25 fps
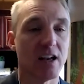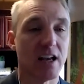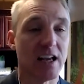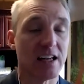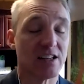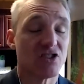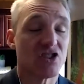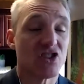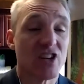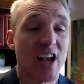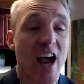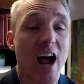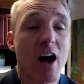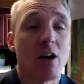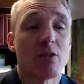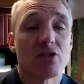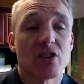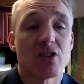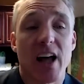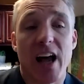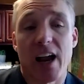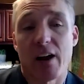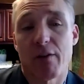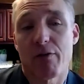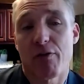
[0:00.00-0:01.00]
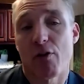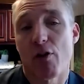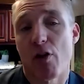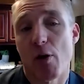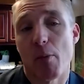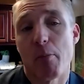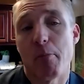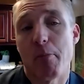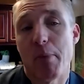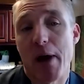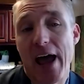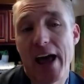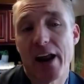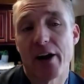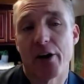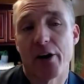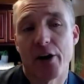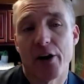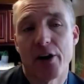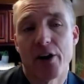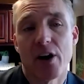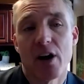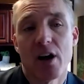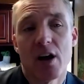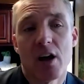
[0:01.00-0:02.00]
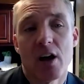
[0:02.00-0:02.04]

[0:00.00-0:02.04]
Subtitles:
it sounds like for the better,